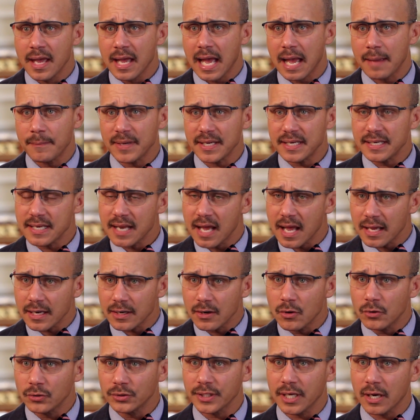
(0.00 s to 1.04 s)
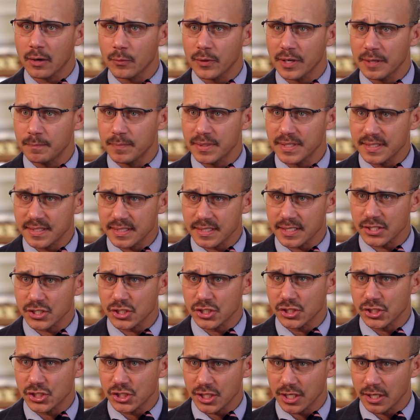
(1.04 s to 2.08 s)
I mean, not only are we
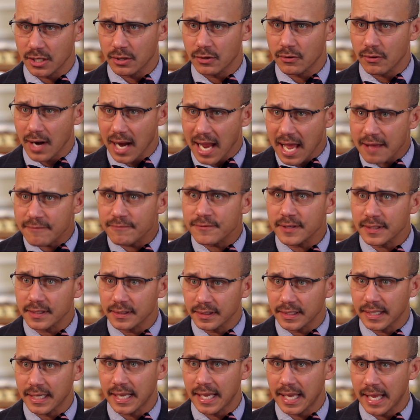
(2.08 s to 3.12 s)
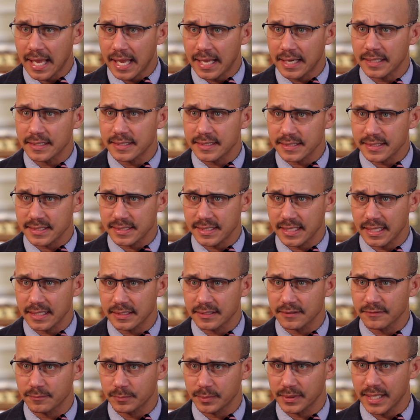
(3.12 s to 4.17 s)
positioned geographically in a
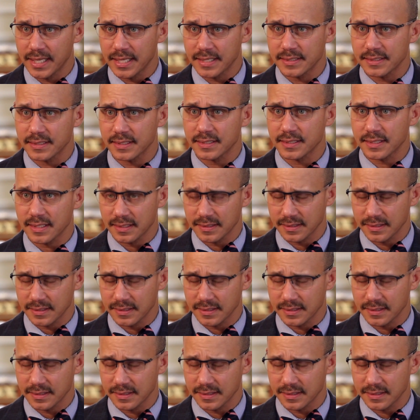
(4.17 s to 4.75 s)
distinctive place to